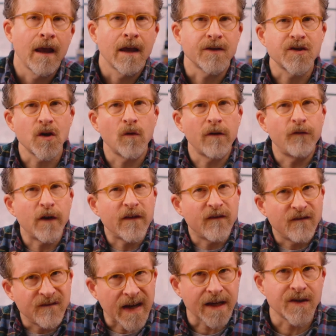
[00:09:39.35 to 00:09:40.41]
So if we
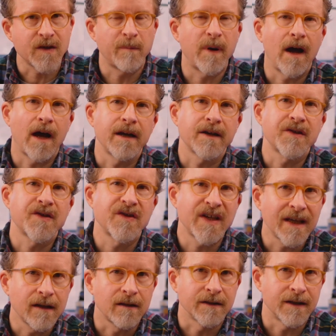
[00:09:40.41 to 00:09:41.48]
fix upon a
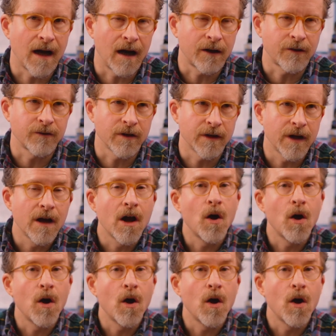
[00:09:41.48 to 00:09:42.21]
single doctrine,